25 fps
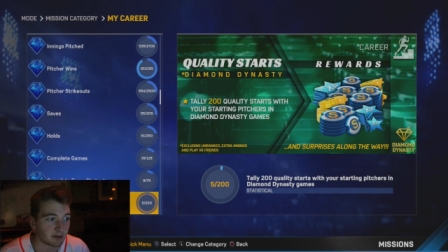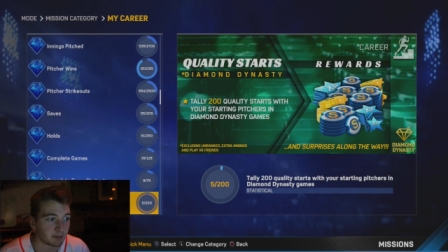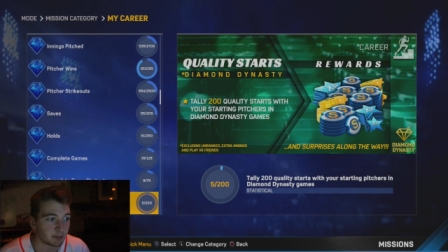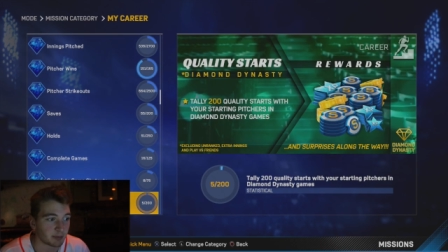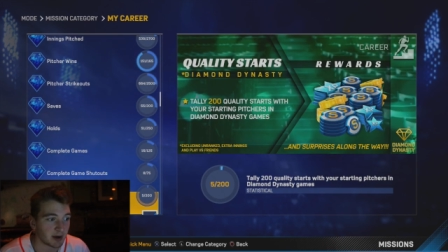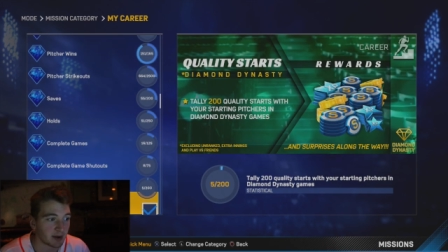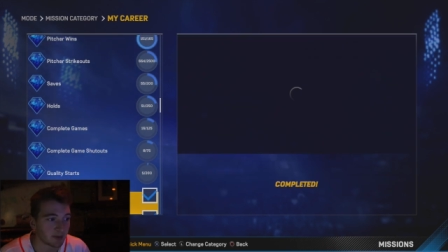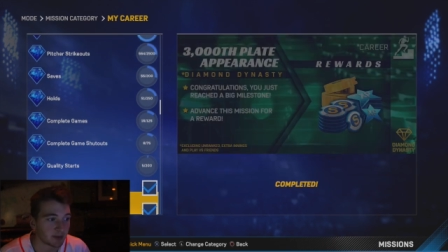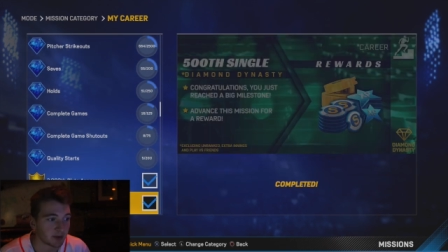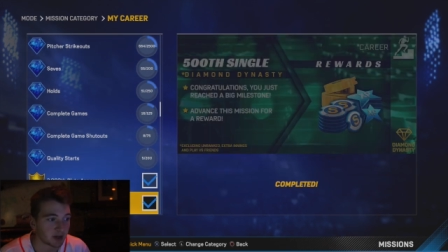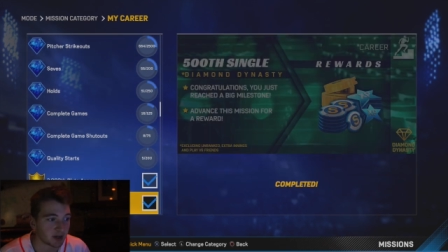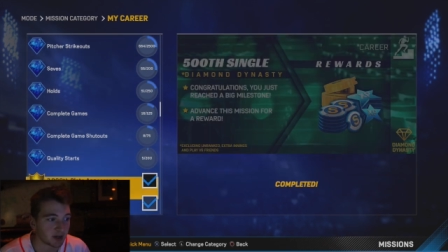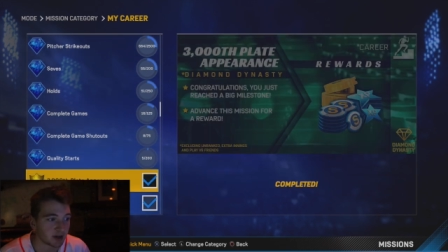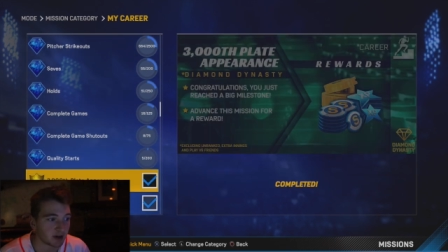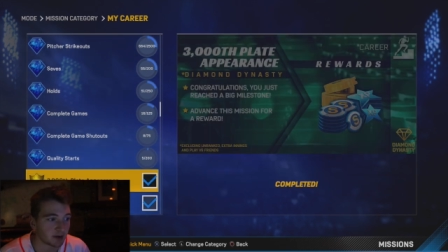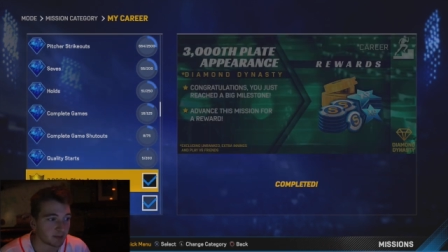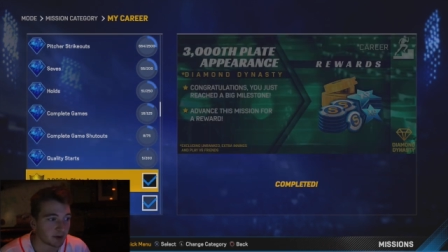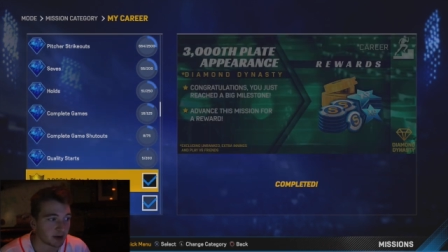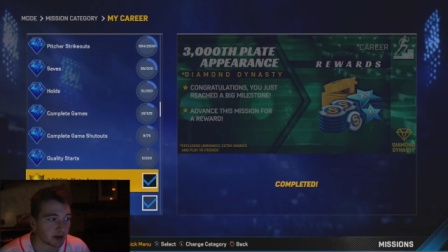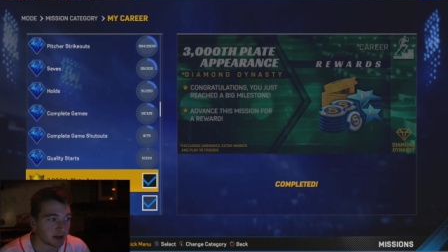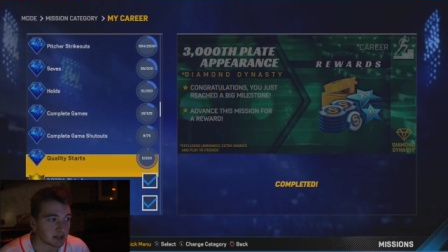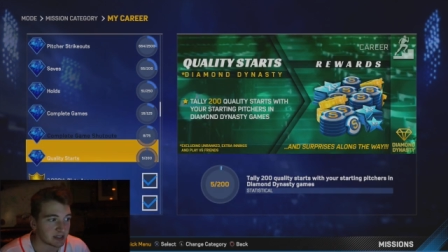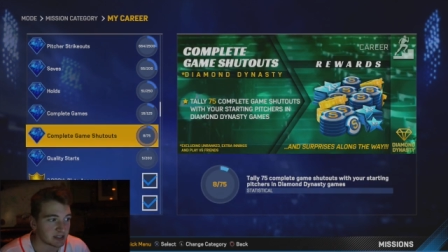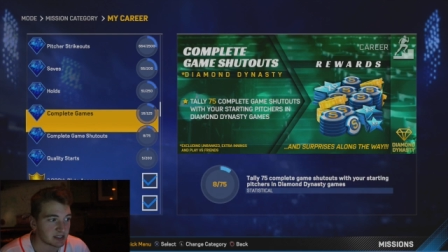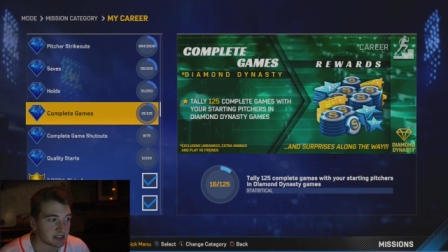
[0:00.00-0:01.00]
probably a good
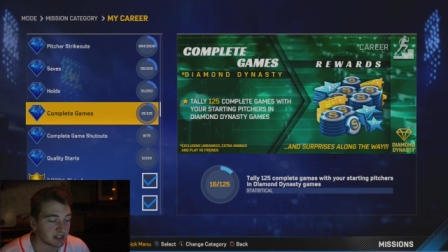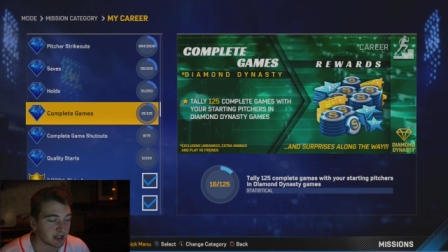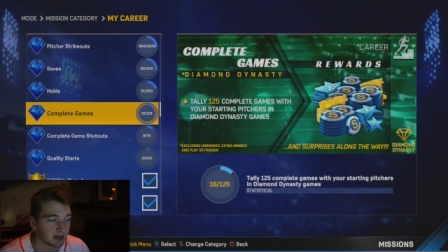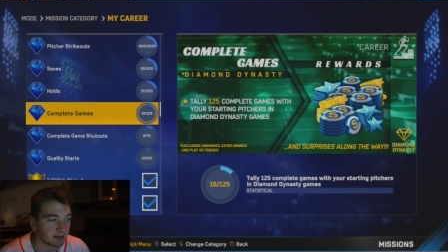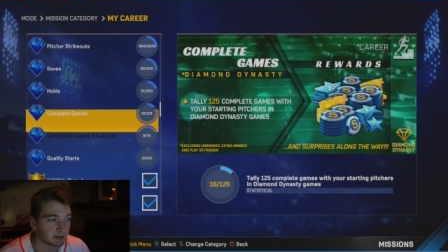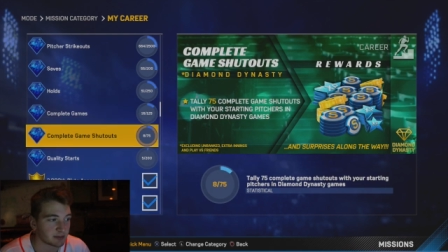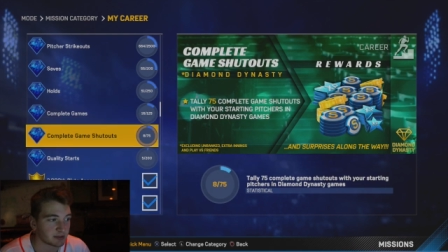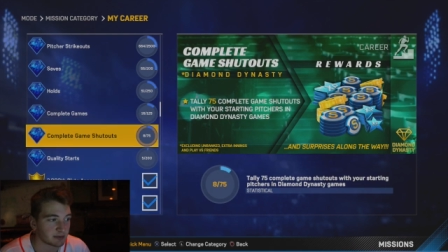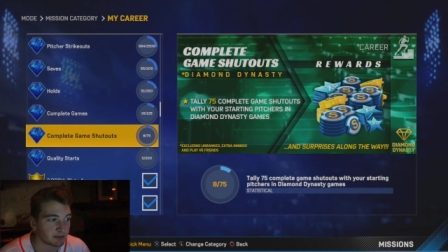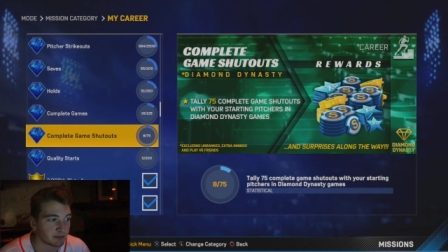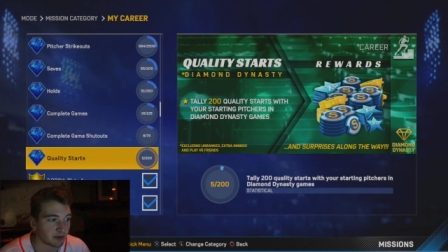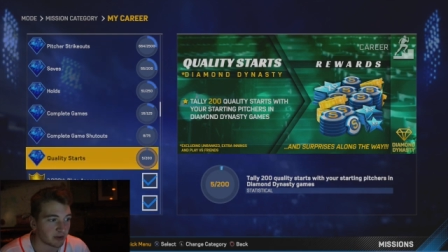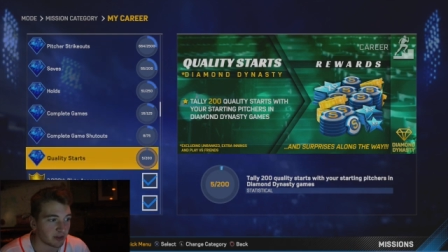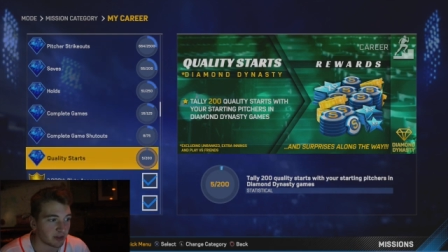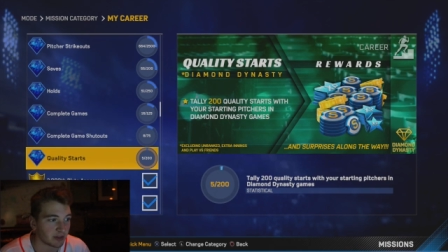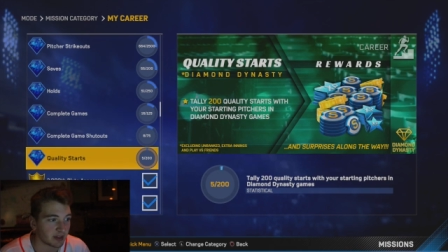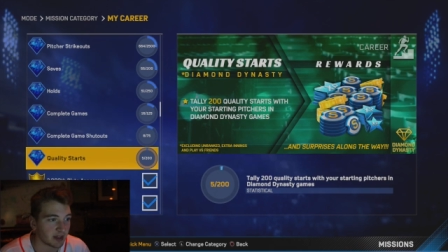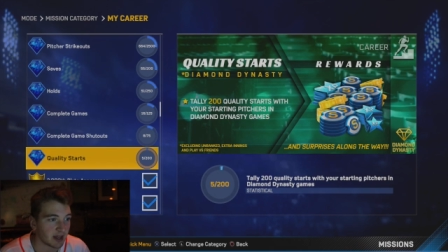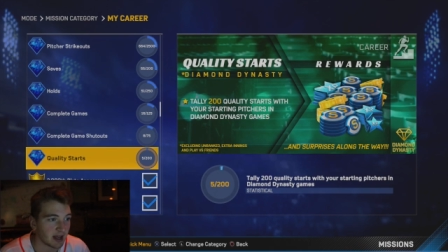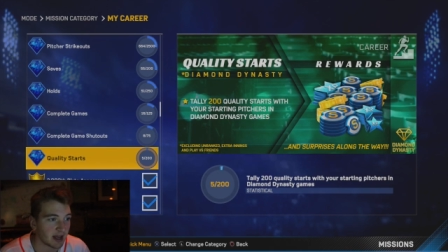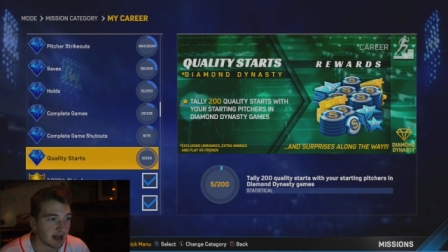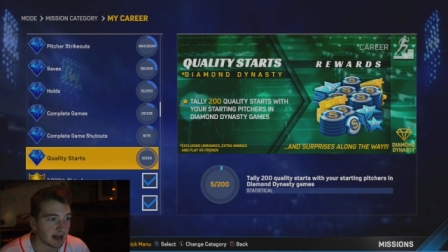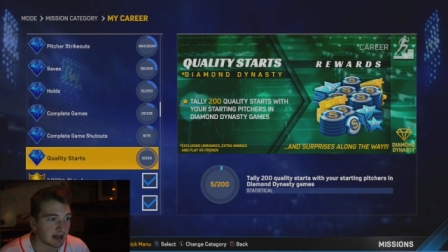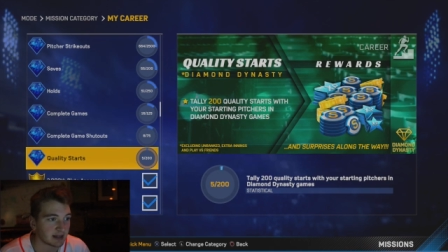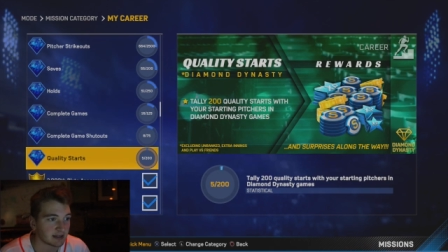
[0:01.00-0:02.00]
amount of stubs for
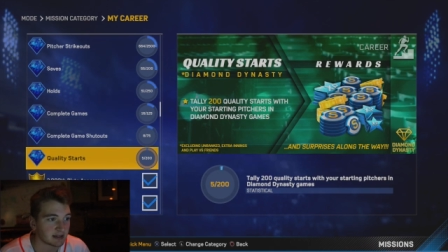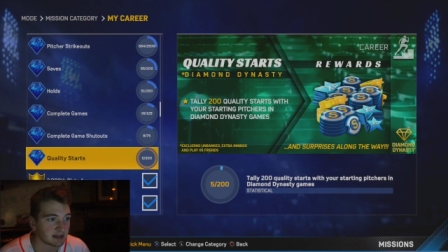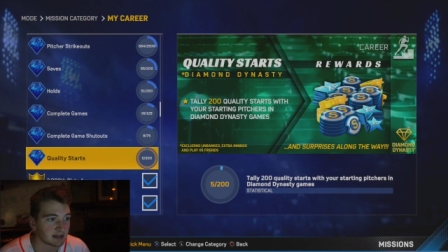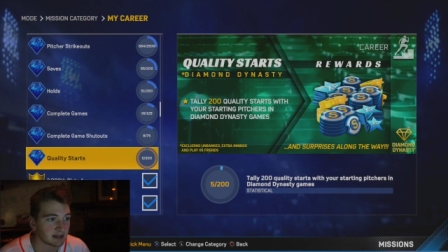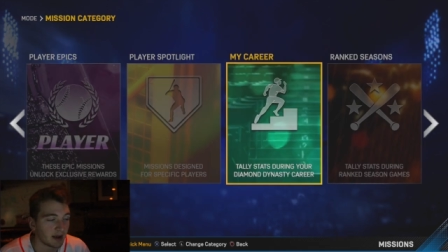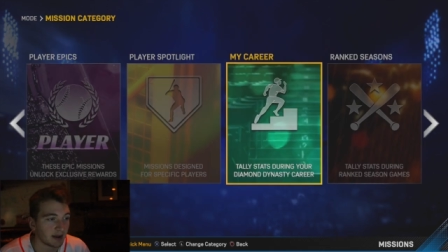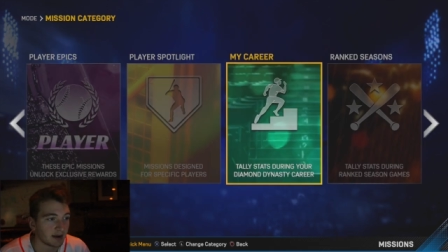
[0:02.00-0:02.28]
that.